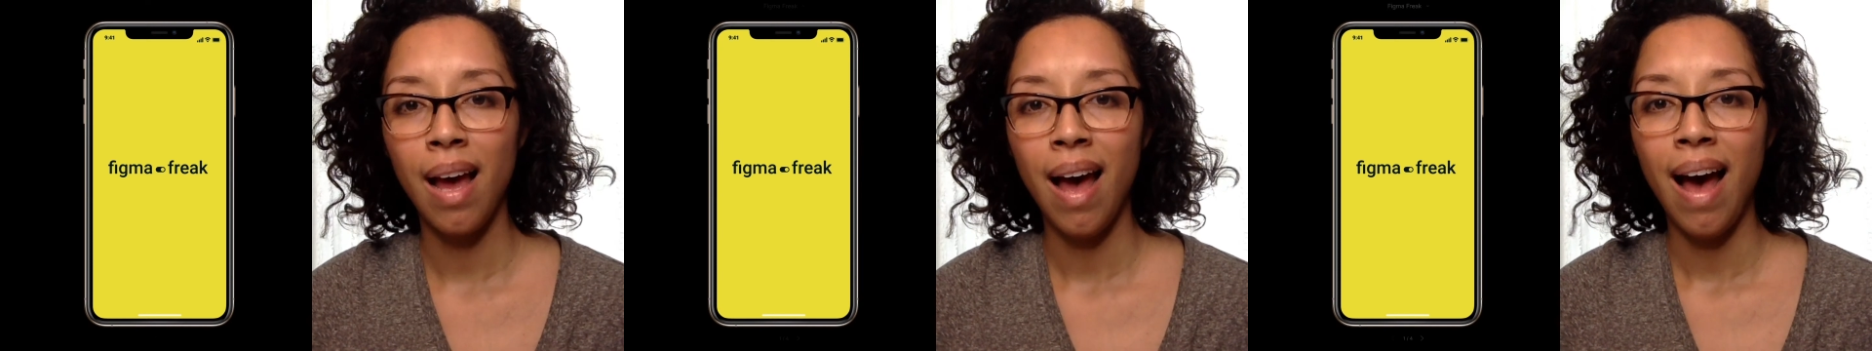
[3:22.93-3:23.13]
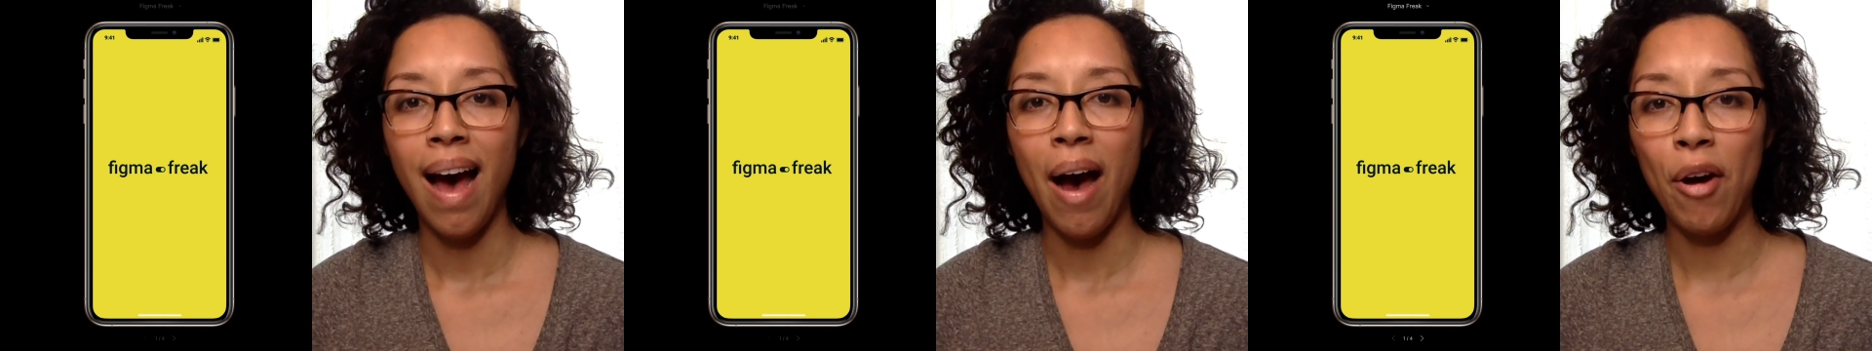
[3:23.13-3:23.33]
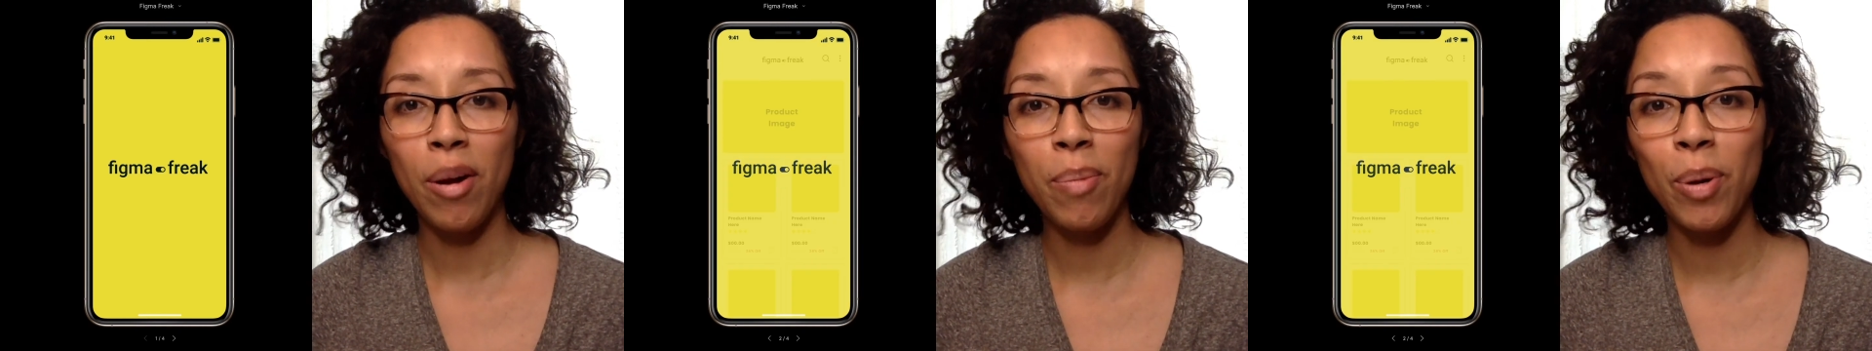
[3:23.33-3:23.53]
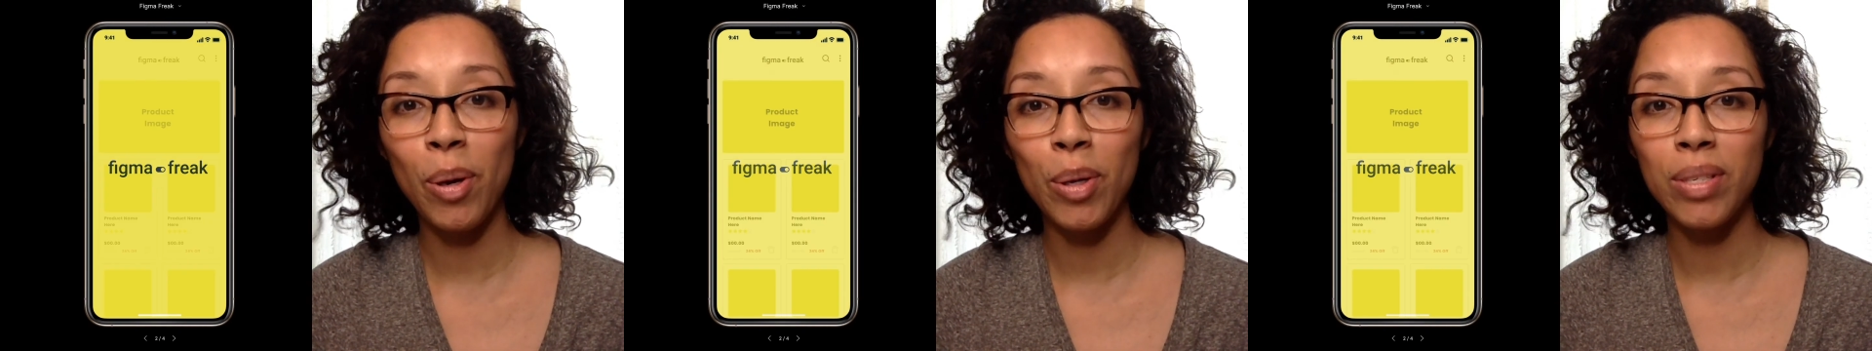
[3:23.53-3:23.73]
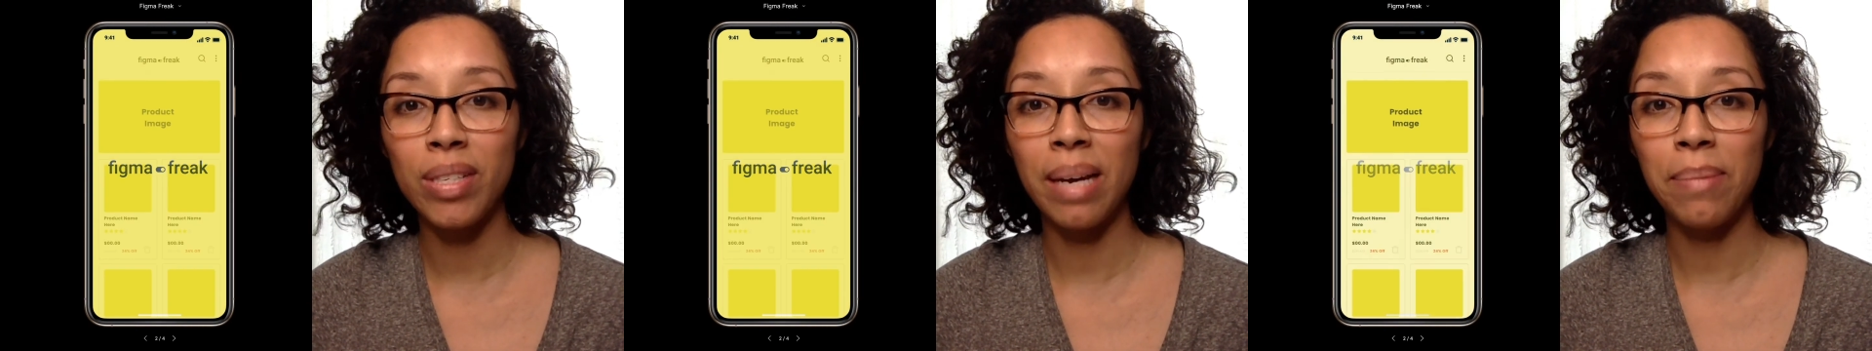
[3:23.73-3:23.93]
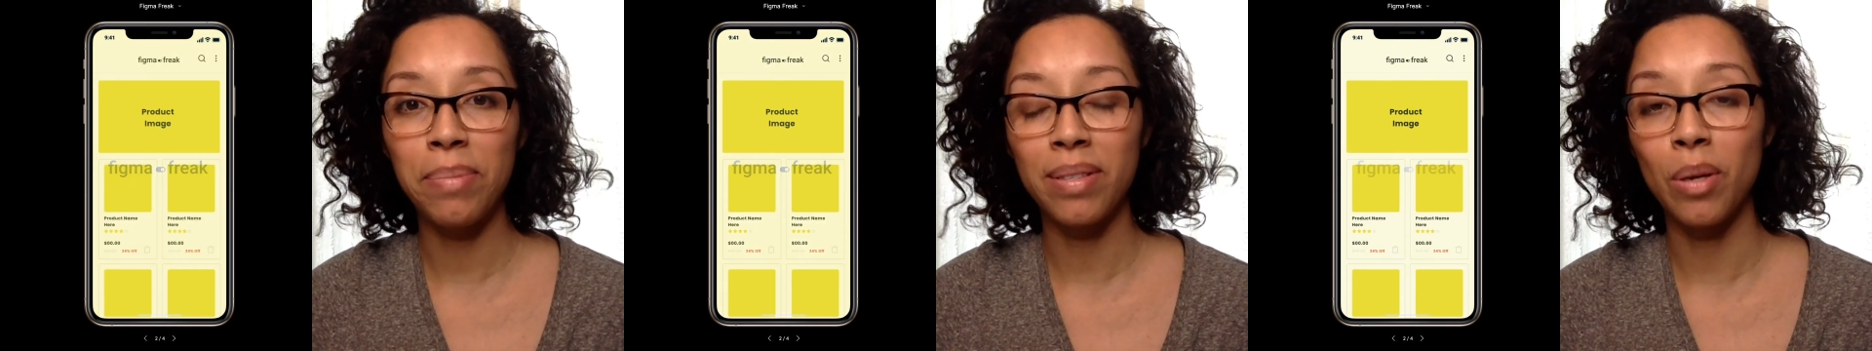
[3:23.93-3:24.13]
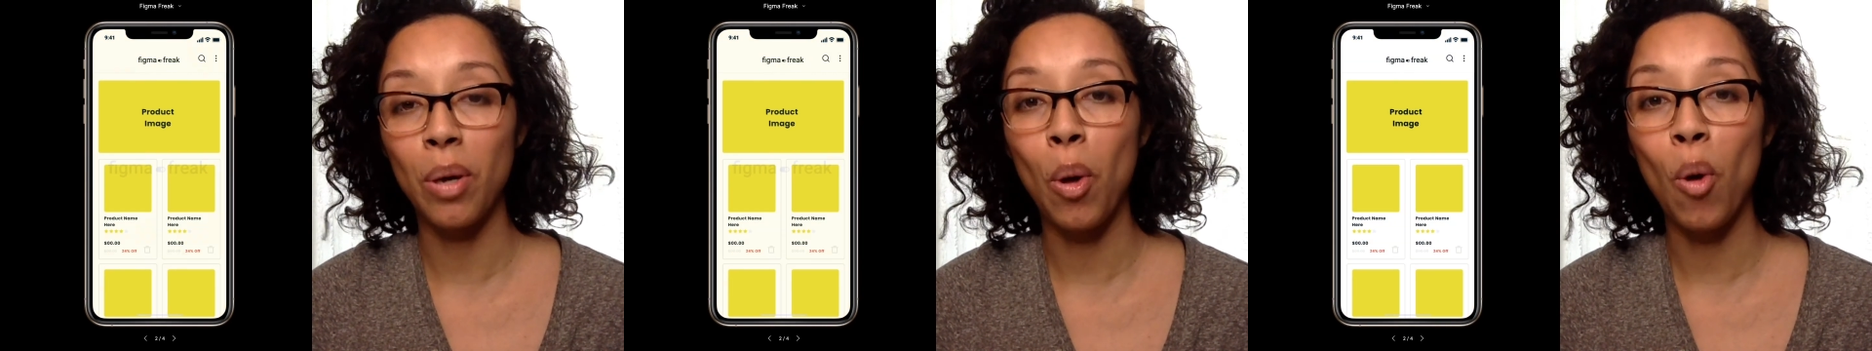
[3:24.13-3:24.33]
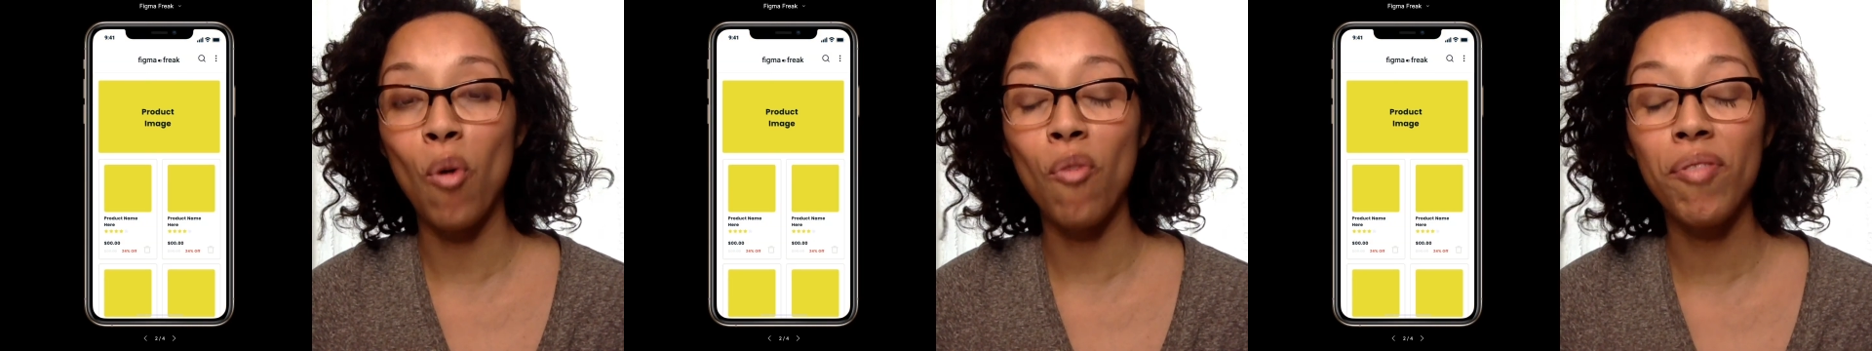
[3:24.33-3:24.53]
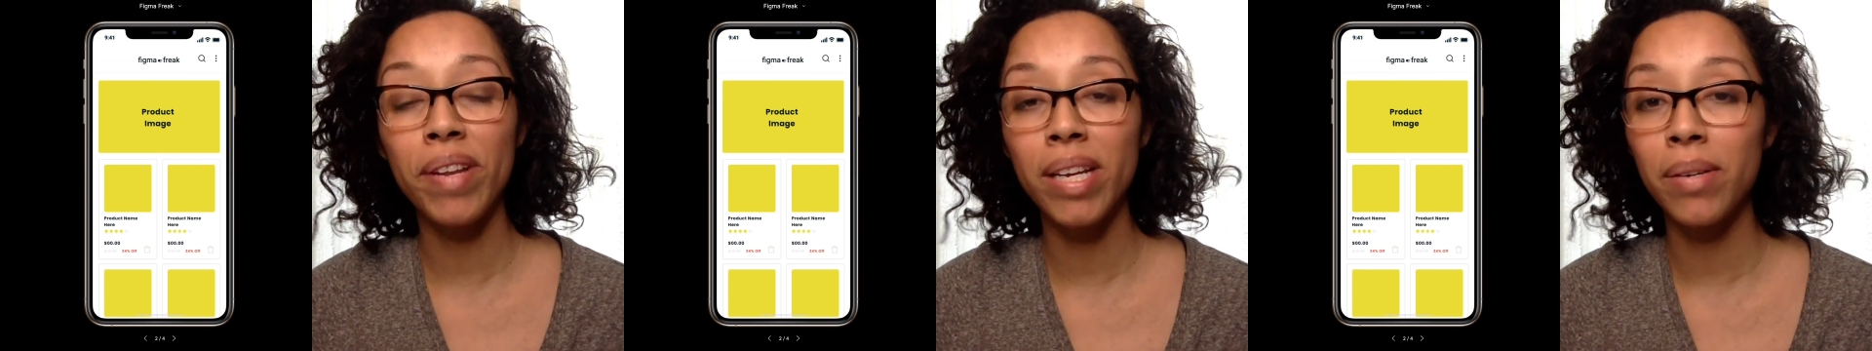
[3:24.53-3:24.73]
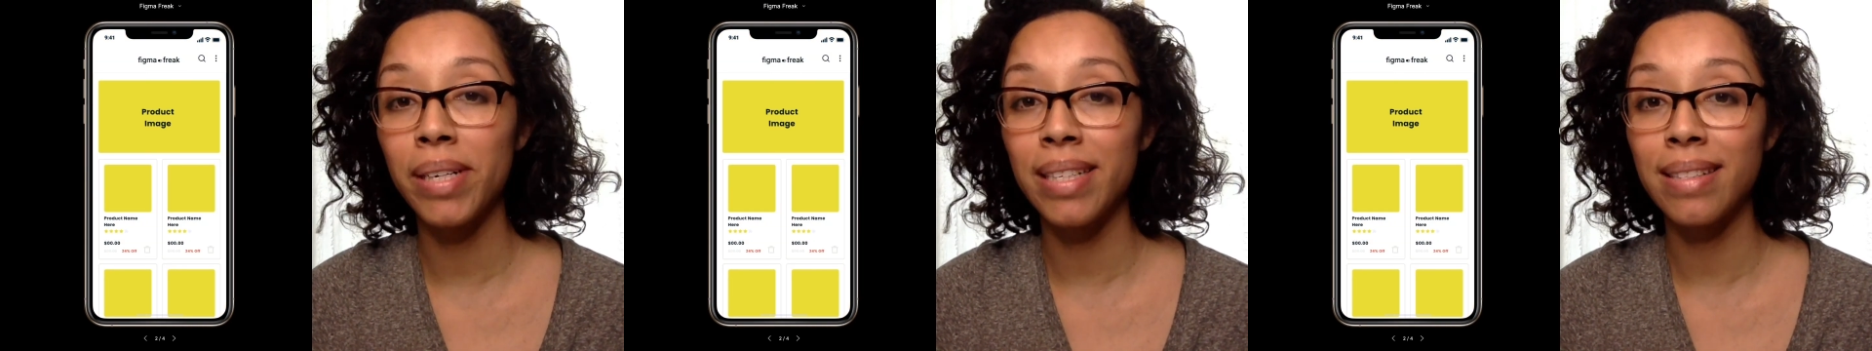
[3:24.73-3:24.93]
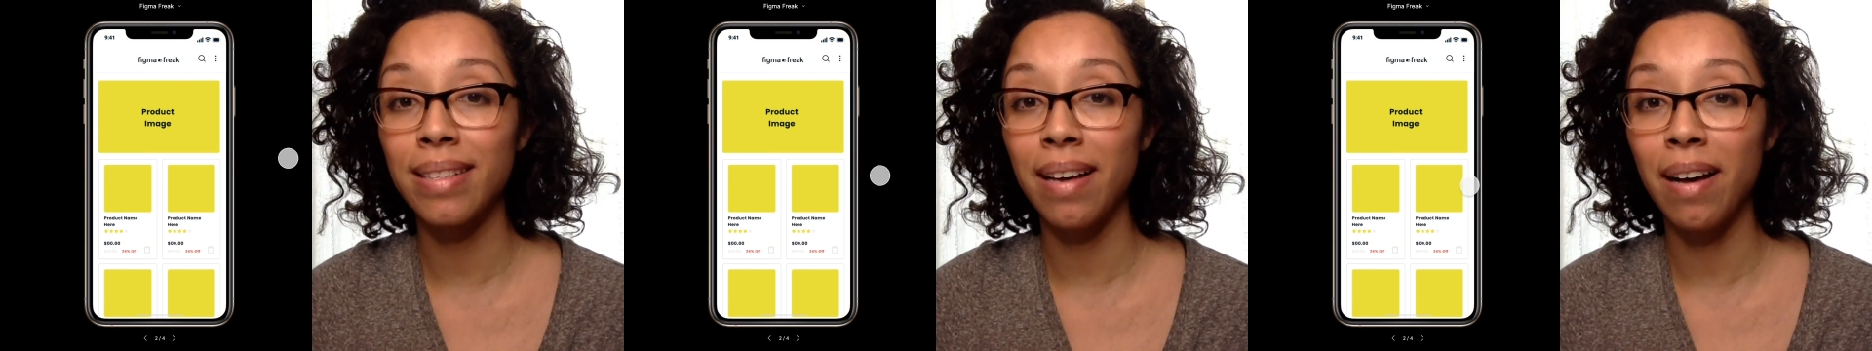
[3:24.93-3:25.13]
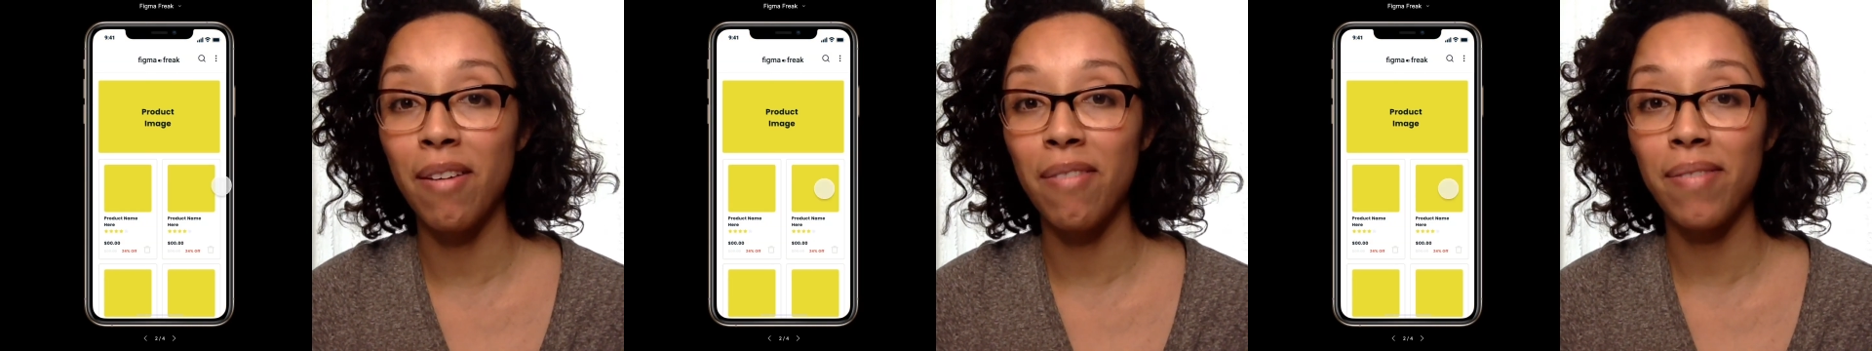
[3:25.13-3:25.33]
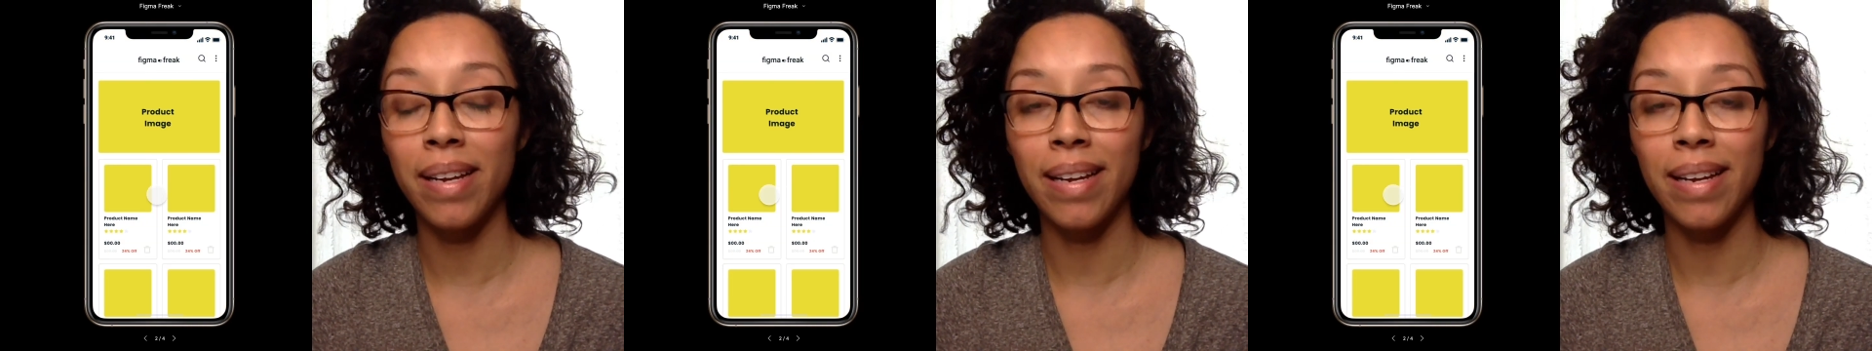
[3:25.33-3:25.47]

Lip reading: How to prototype is a whole video in itself,